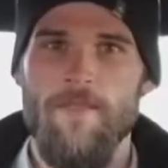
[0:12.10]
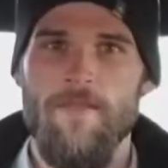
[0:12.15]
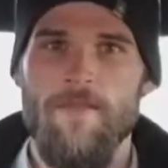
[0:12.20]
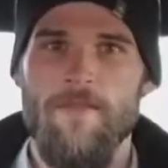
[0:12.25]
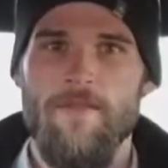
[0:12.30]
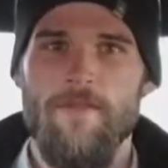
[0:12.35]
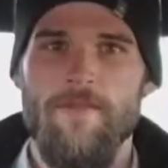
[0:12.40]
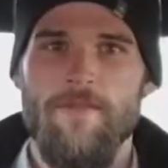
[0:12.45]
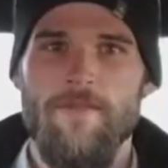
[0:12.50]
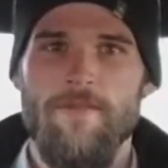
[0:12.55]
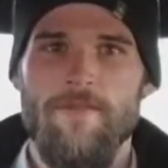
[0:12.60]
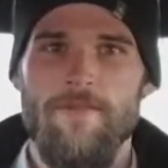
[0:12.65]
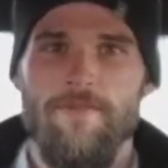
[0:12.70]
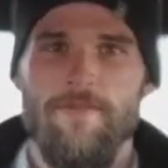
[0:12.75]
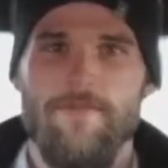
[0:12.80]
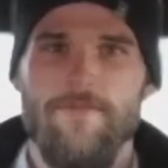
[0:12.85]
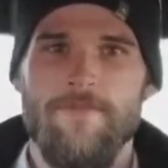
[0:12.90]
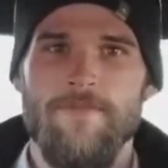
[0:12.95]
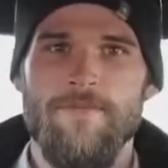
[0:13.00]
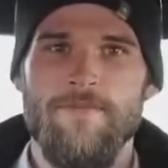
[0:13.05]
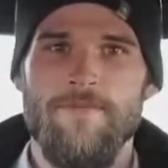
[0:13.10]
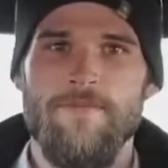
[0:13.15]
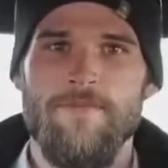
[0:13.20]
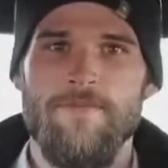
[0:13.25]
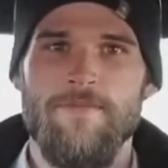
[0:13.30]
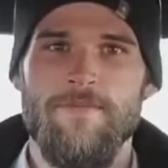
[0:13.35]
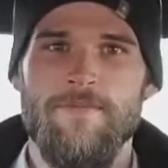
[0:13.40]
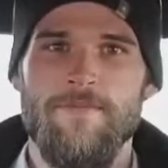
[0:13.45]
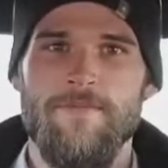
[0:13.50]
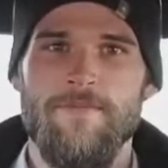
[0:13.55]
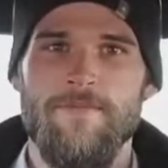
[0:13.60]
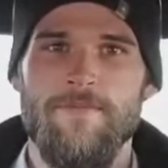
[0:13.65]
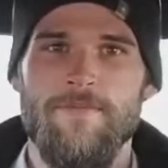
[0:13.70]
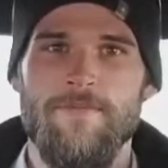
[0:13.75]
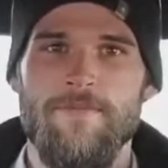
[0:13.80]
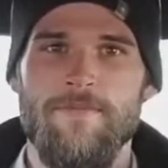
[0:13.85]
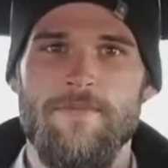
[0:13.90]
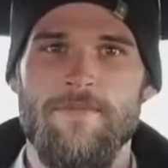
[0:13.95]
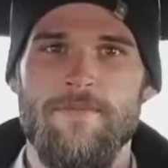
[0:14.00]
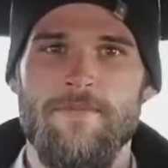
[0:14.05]

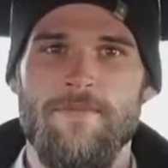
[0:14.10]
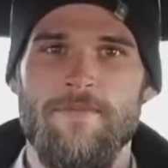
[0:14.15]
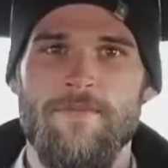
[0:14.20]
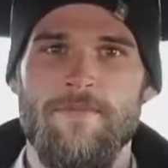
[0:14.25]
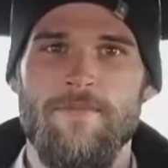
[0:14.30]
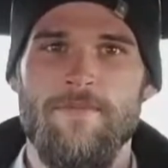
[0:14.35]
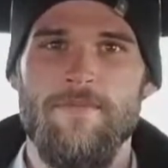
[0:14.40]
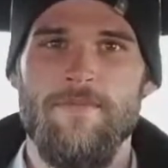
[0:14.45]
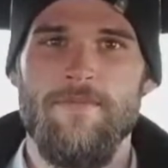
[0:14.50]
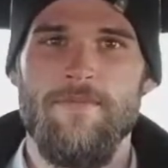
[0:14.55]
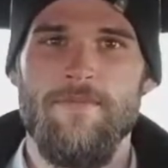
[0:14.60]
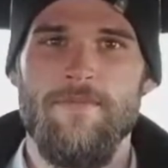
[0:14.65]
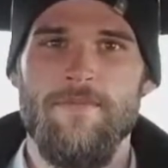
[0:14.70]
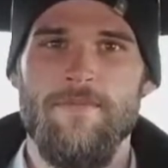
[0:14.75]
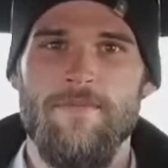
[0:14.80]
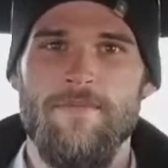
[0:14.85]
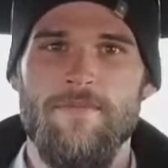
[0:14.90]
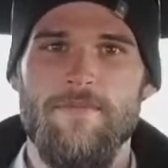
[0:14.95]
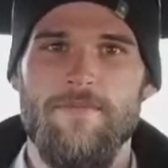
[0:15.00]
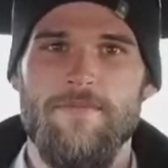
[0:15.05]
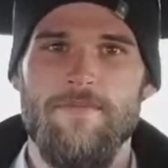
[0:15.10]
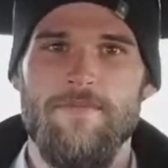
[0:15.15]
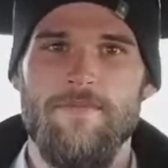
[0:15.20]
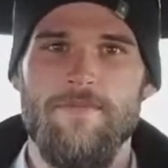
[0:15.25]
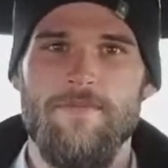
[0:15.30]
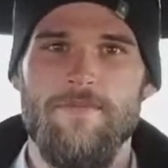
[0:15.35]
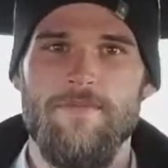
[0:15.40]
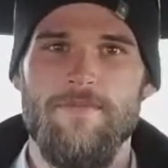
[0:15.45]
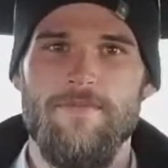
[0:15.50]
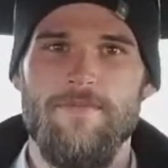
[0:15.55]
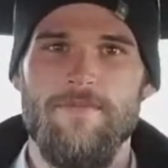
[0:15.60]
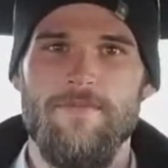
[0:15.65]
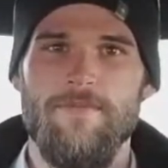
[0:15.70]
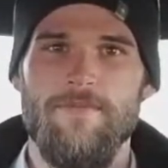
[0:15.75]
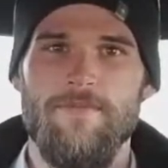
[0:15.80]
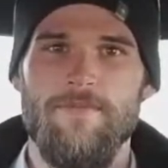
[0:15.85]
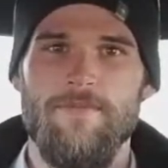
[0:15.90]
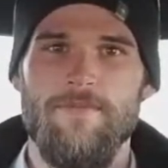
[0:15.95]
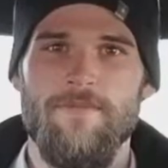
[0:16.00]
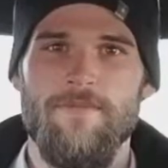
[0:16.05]

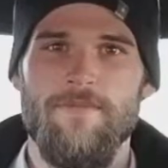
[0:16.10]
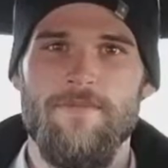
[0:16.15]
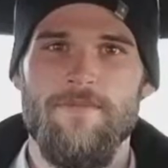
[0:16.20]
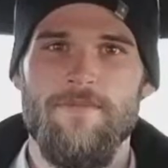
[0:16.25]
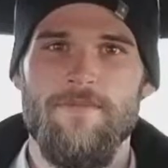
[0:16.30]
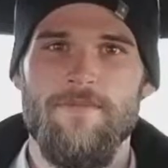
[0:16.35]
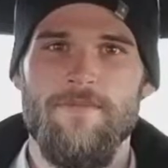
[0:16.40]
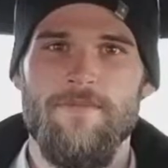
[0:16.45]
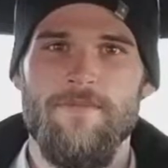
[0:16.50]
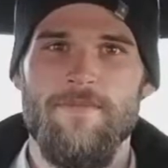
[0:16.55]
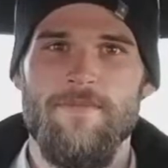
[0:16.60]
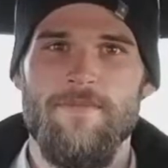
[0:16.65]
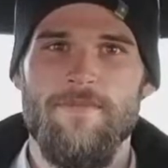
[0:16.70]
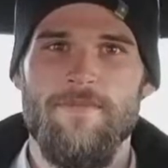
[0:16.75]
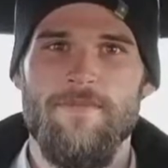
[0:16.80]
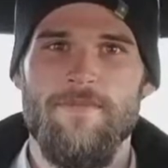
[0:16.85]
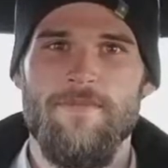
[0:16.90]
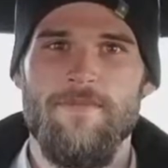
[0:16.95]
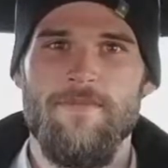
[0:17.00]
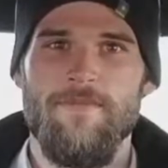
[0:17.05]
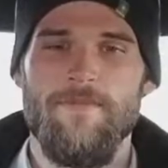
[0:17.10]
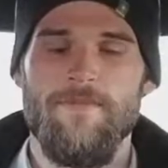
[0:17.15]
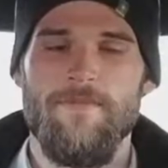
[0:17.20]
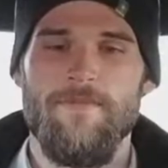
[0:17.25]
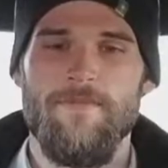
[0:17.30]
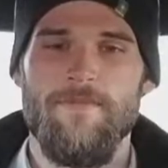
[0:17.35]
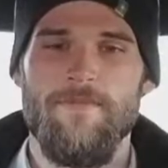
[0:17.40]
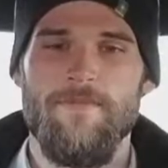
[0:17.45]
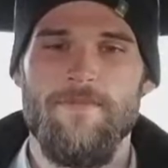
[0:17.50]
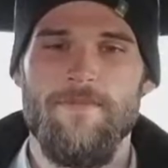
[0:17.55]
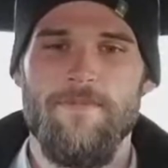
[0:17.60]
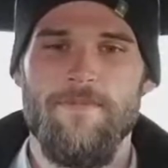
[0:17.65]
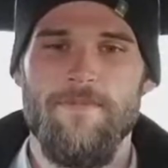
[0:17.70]
No words are spoken by the person on screen.